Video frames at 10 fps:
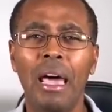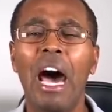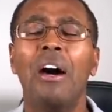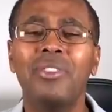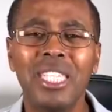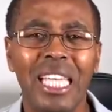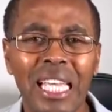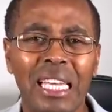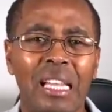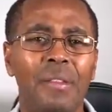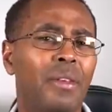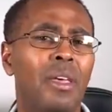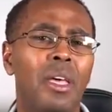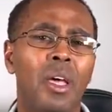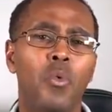I have seen
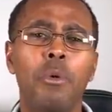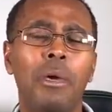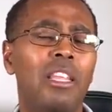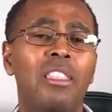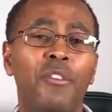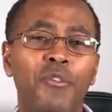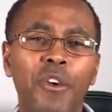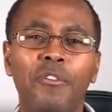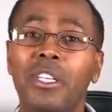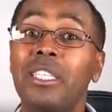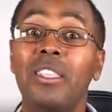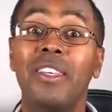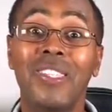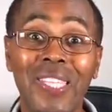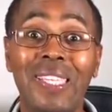women in their 50s, in
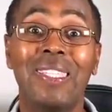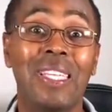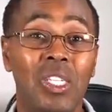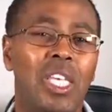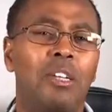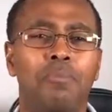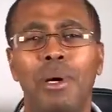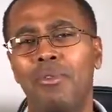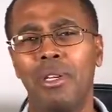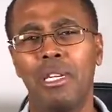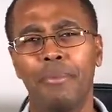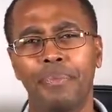their 60s get married.